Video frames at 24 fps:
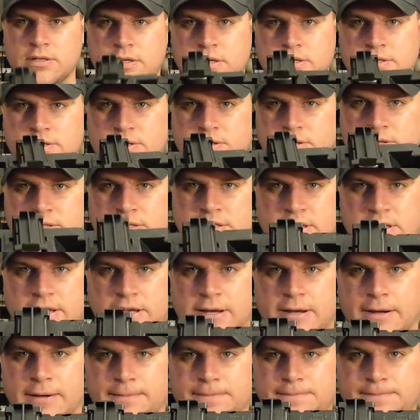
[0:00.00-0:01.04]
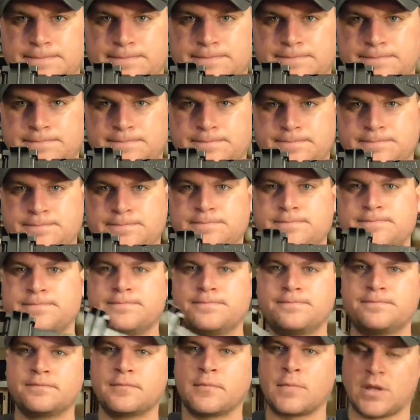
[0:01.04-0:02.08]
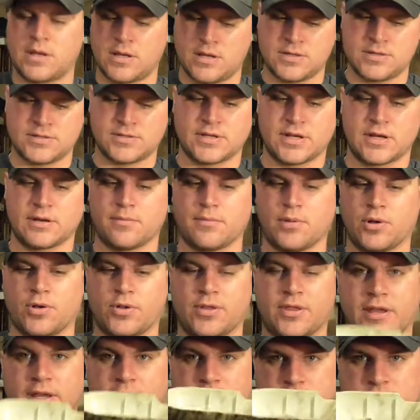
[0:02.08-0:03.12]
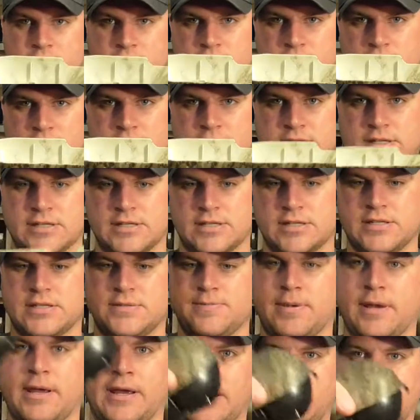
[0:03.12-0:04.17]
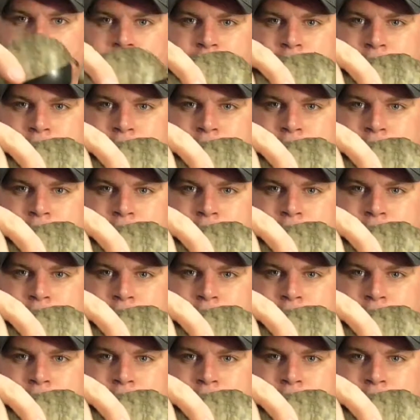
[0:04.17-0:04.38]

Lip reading: as you can see here. Slide them both in, slides into this pan,